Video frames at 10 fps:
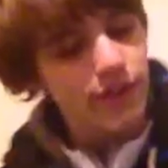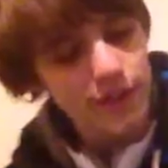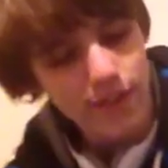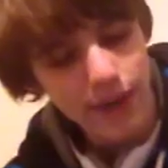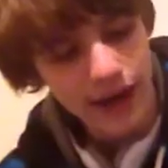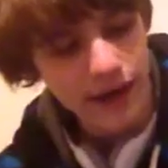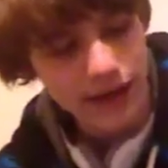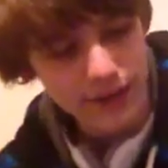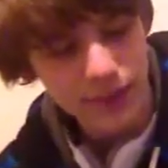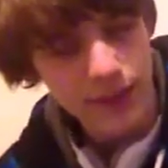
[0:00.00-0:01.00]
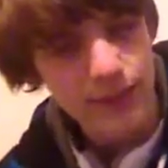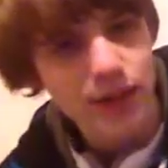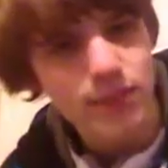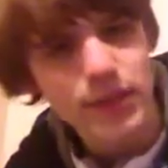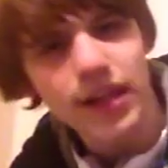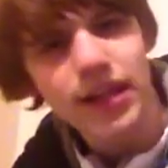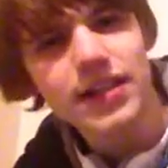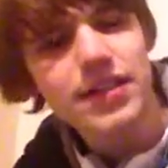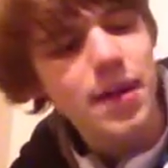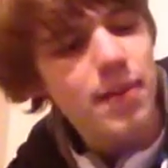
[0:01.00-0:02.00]
of the Monarchs, pretty much,
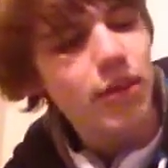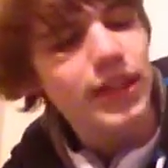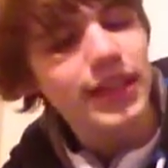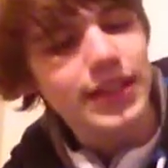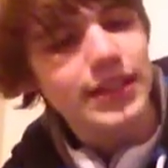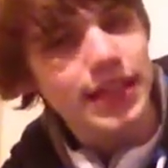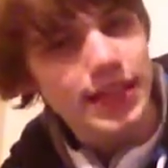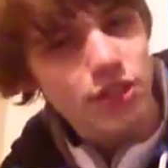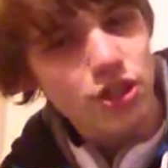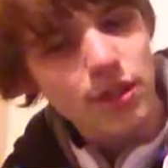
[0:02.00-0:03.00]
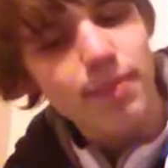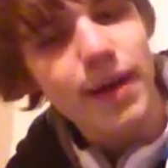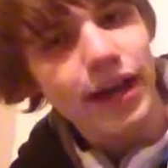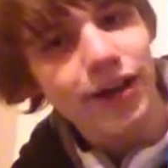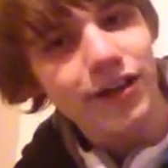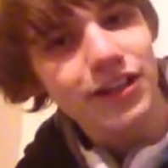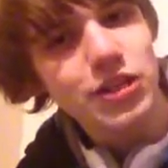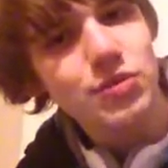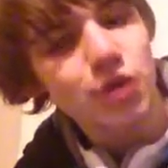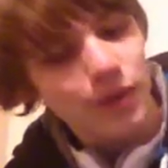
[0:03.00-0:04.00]
because Moaling Glacia is just a Monarch that
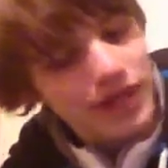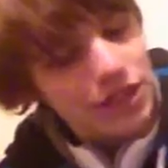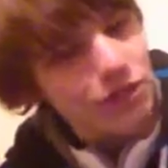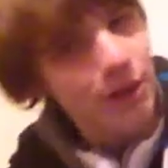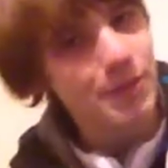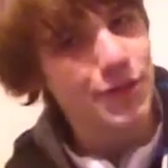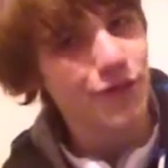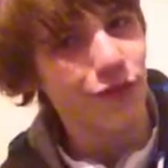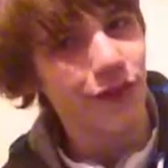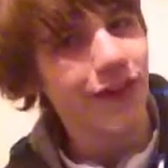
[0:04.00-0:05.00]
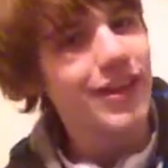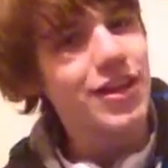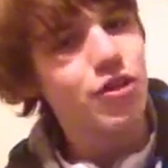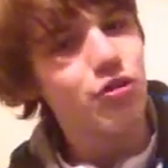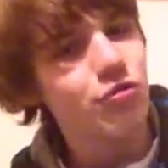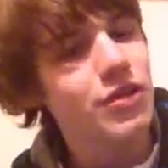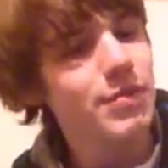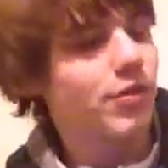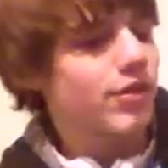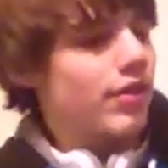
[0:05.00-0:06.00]
you don't need tributes for.
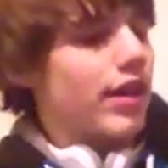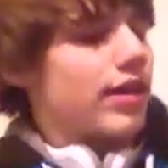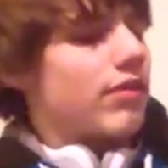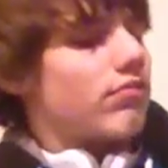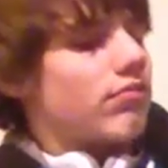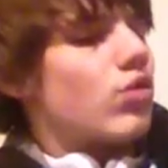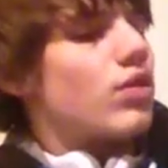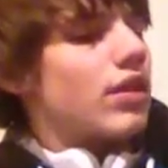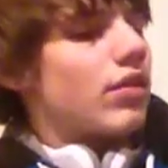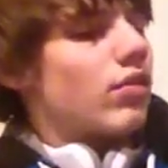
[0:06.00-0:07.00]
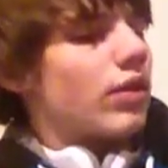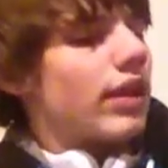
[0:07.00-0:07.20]
Treeborn, you can